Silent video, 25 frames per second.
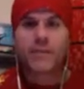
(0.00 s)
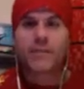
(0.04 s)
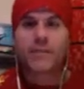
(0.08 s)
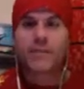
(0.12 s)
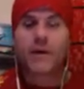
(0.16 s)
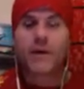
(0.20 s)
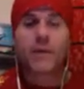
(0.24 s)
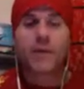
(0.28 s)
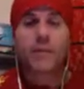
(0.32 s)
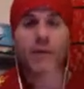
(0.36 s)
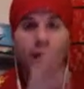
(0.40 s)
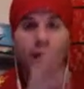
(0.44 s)

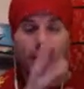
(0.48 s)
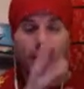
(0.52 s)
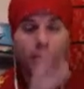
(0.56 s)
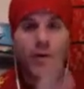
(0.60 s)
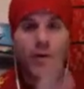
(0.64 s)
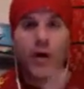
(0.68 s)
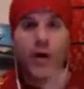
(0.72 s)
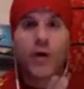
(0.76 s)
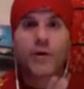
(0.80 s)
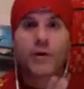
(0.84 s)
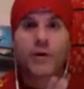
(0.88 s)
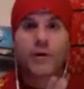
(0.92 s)
I'm
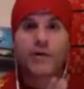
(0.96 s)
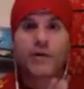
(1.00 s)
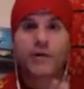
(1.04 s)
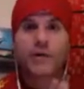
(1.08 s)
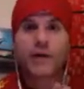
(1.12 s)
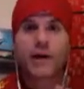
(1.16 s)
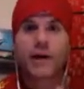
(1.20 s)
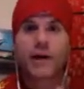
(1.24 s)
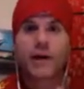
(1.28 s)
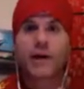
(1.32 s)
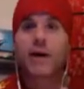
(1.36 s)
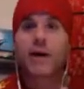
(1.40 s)

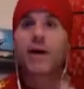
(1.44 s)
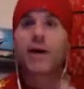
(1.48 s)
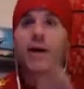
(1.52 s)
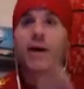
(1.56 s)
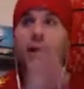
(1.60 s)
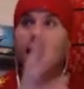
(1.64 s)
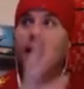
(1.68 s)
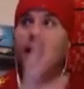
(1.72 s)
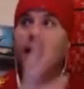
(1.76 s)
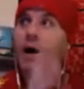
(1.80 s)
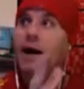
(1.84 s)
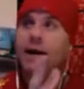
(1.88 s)
noticing
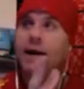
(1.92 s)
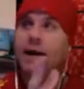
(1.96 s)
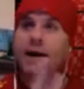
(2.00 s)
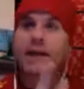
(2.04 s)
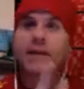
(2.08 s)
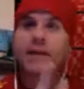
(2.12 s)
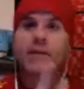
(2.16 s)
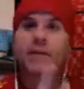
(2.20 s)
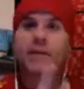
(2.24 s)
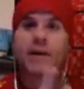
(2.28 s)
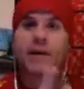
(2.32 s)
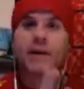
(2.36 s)
I
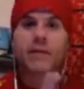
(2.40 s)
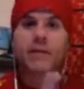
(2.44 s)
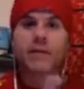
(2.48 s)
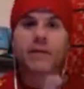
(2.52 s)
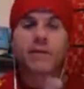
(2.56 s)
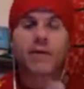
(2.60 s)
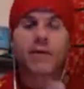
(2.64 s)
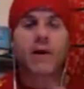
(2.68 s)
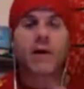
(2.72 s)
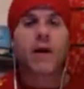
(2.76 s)
need this.